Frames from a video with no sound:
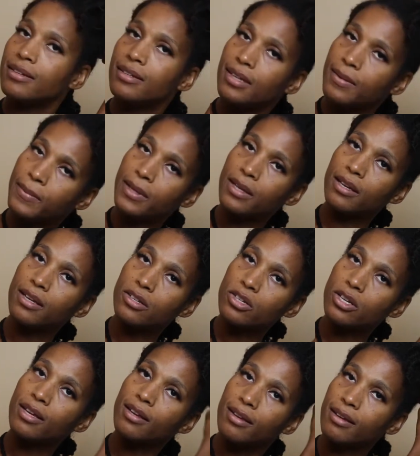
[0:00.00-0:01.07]
deep
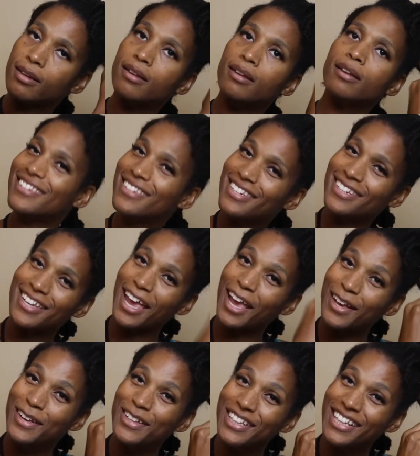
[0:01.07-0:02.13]
condition,
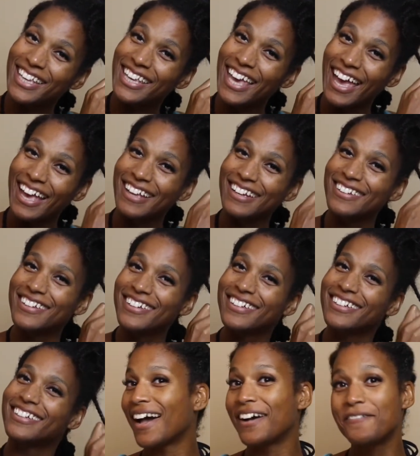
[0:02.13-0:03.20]
detangle again.
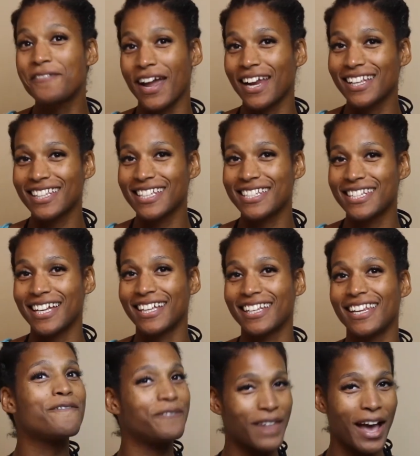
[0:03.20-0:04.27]
Finally
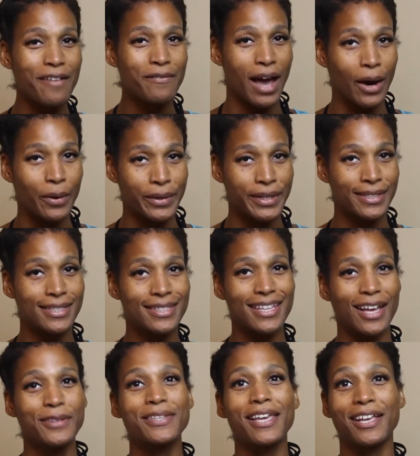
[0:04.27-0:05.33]
done. 5 hours.
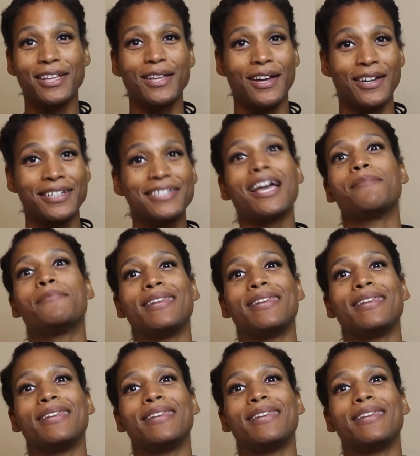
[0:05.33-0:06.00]
Sounds like a long time and